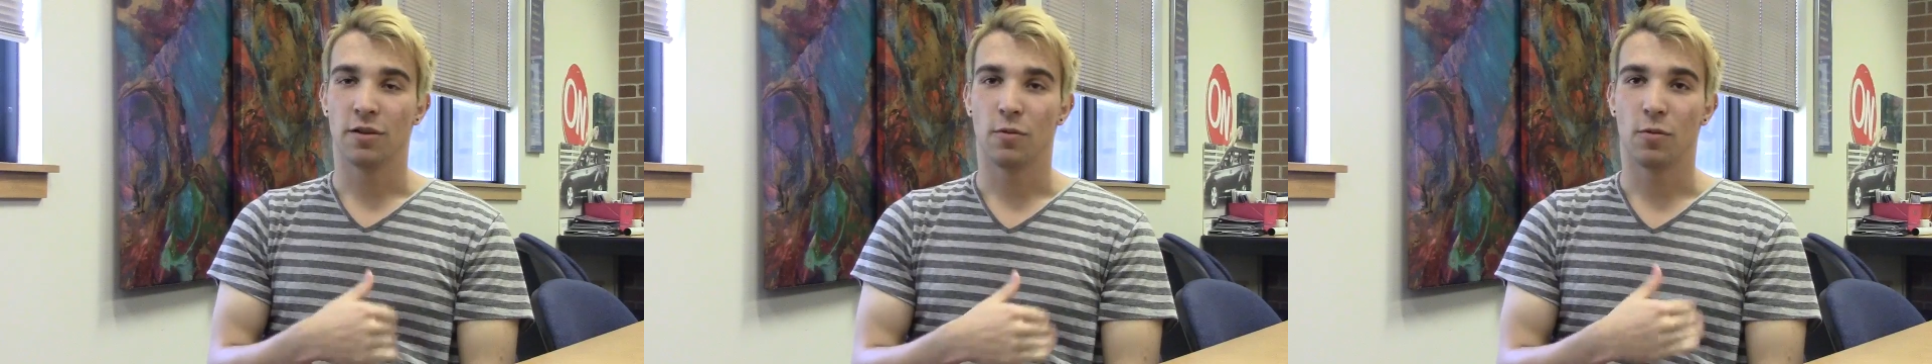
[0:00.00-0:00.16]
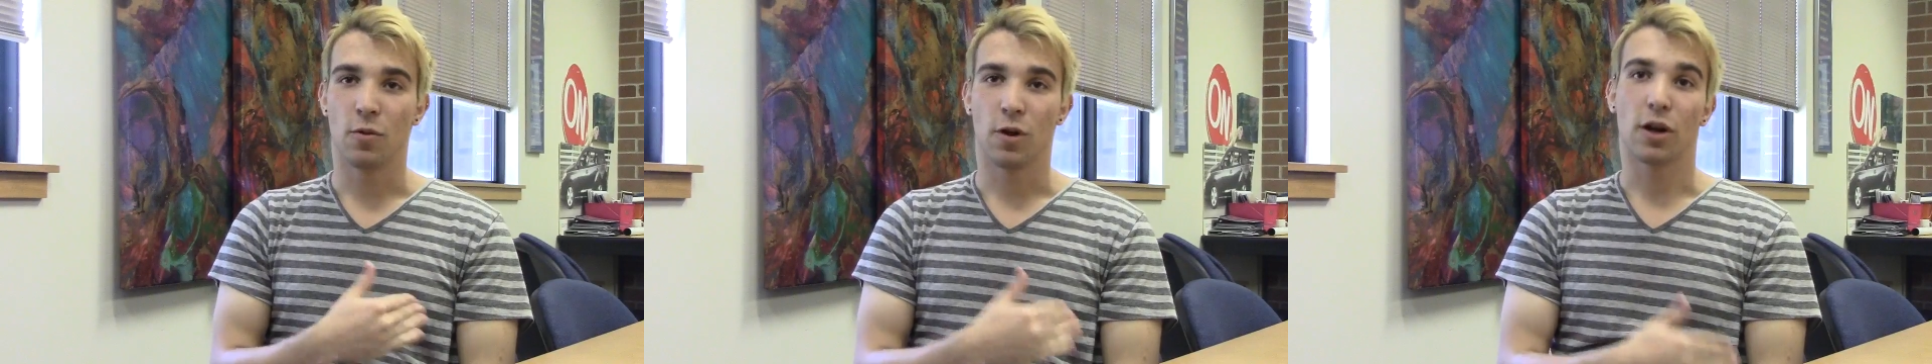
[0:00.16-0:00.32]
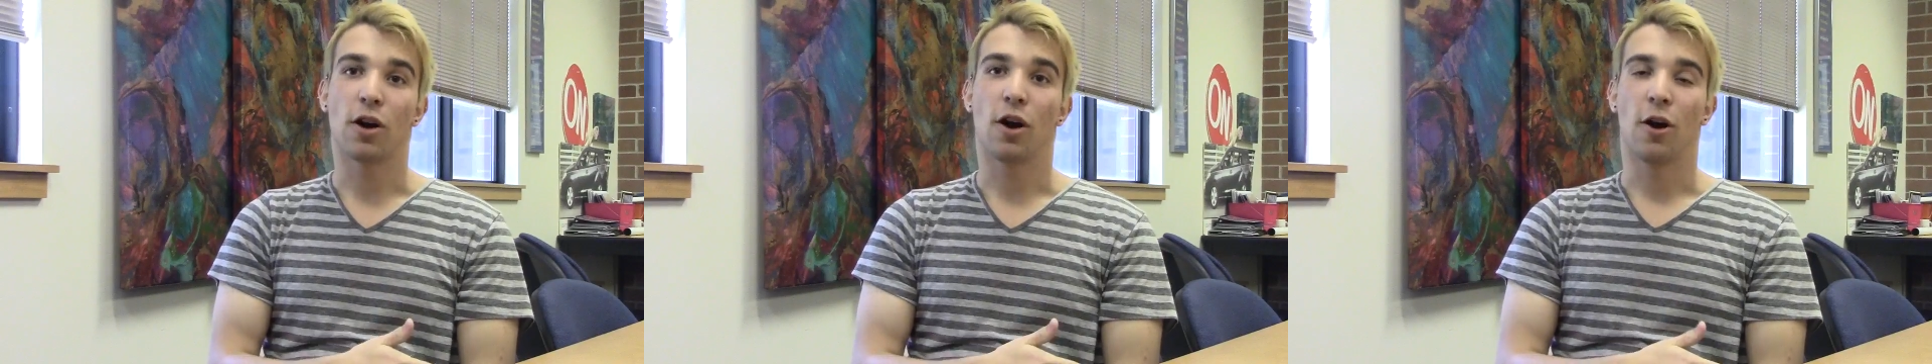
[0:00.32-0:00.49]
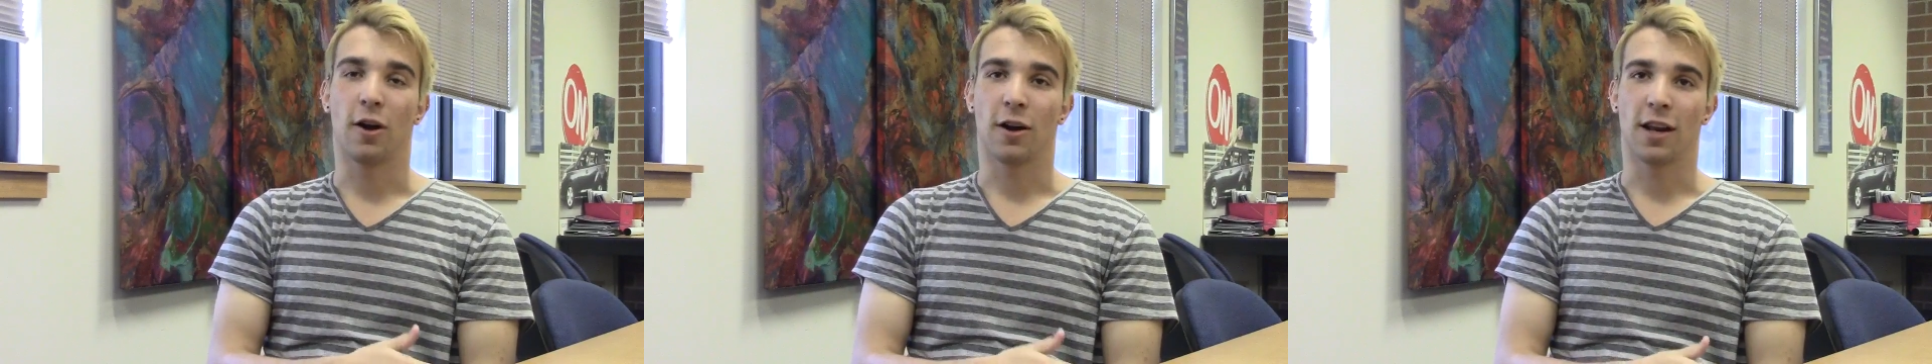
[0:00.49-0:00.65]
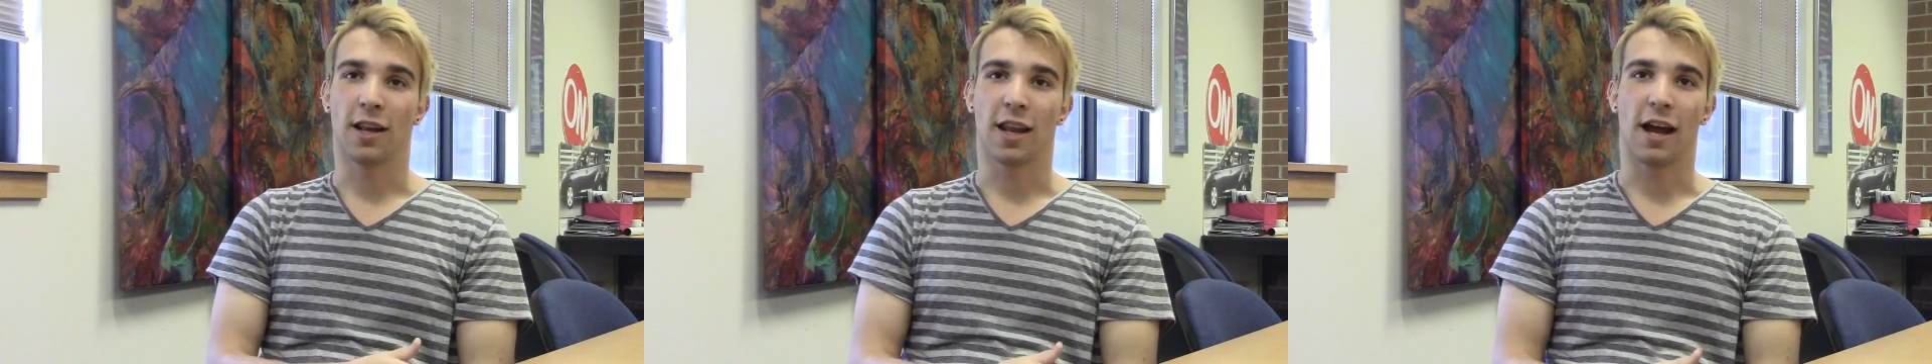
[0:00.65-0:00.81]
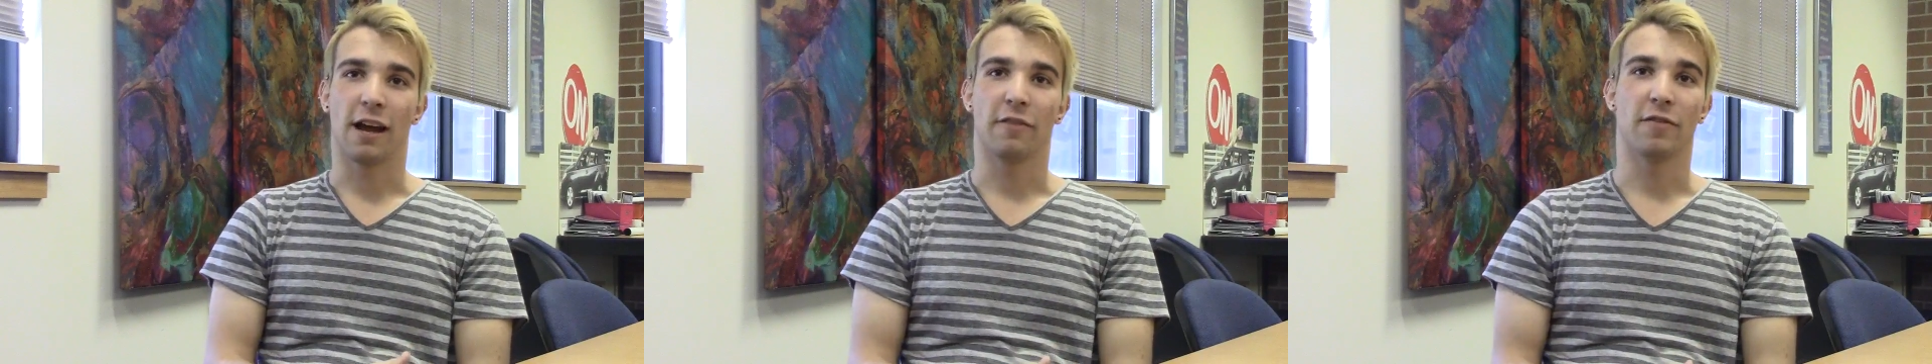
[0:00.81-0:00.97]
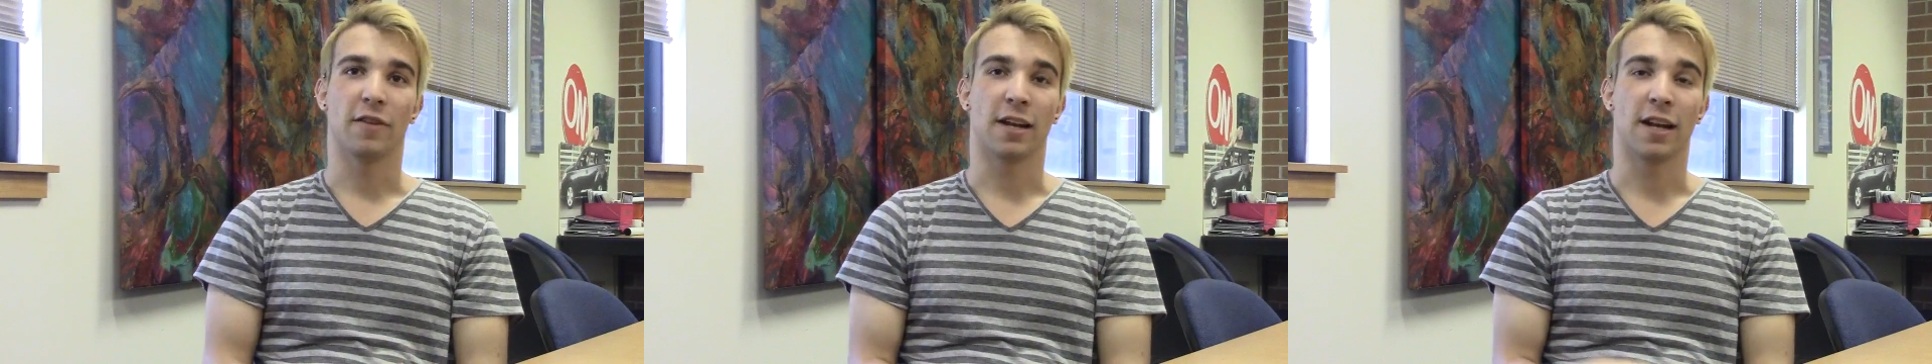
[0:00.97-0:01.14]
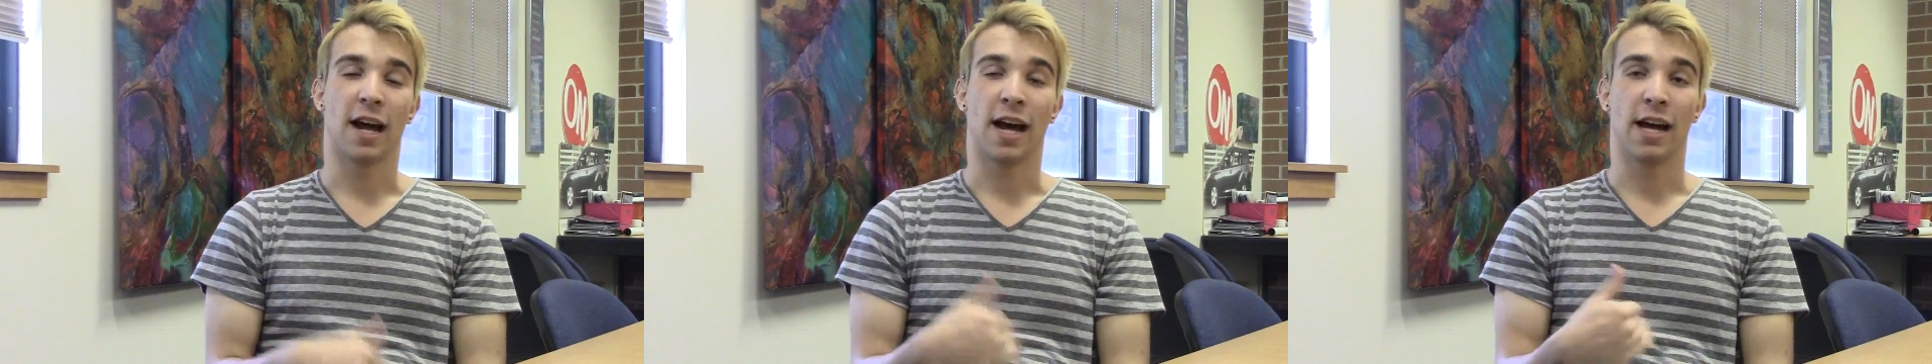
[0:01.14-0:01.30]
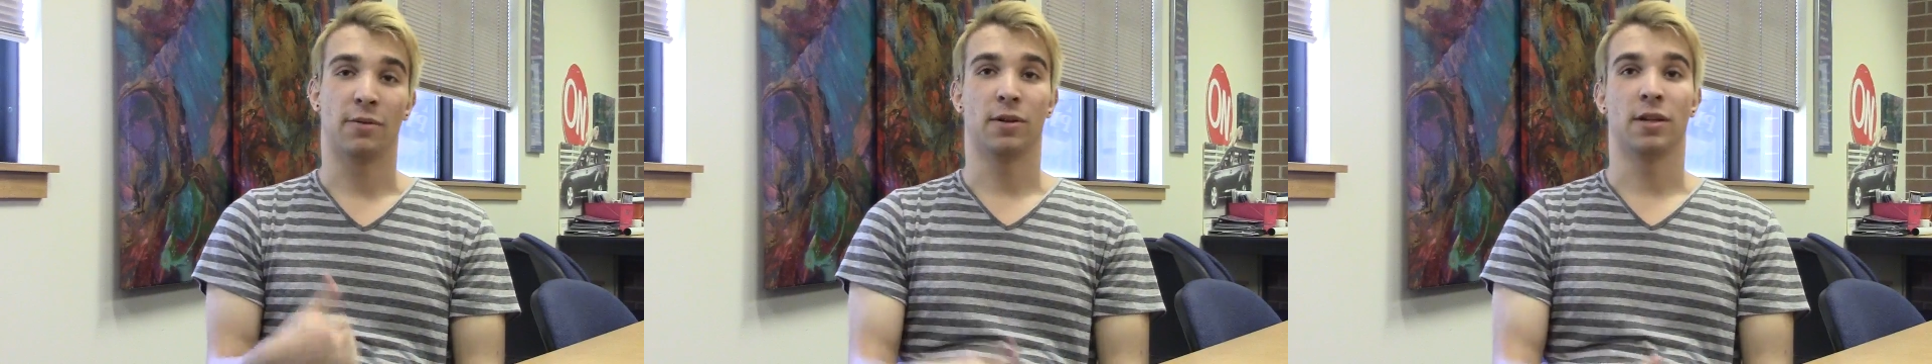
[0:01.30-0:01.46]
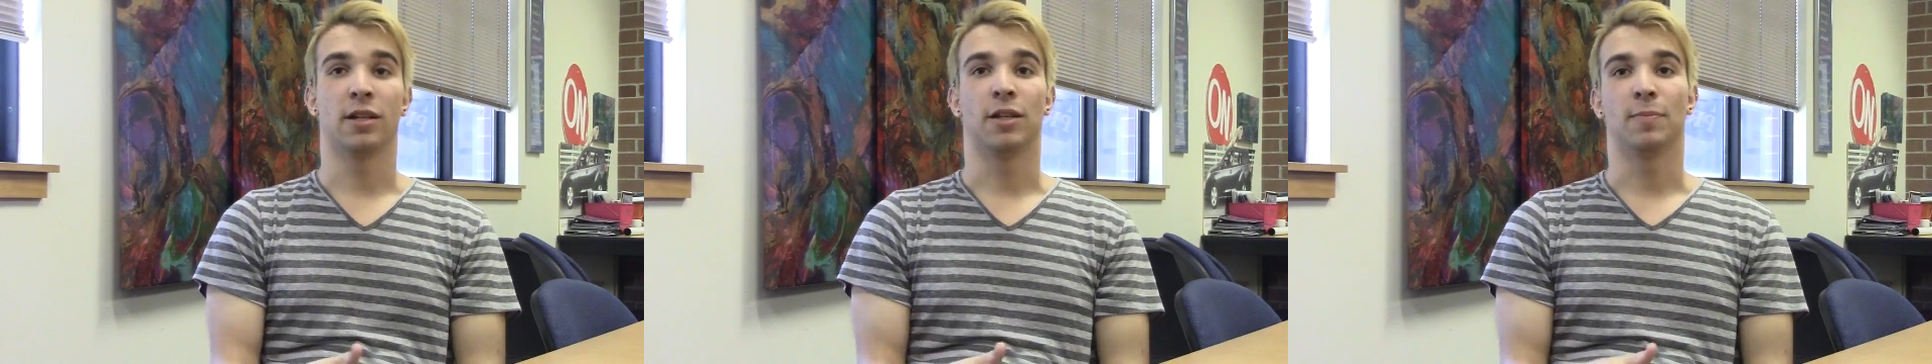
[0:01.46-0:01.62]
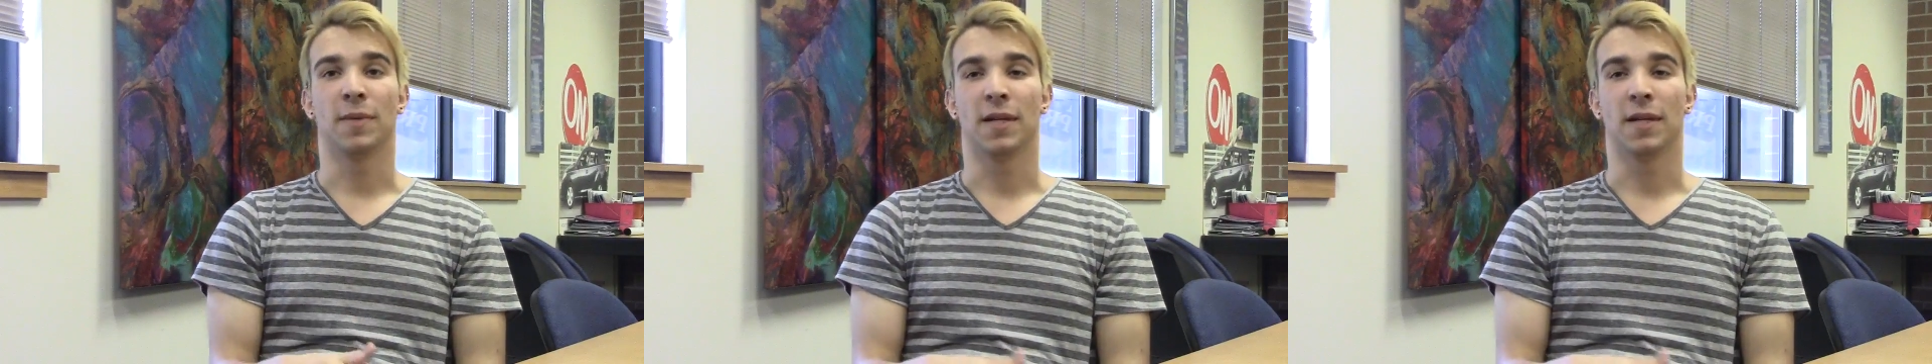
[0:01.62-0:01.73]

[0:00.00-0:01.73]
work hard in life, and I wanted to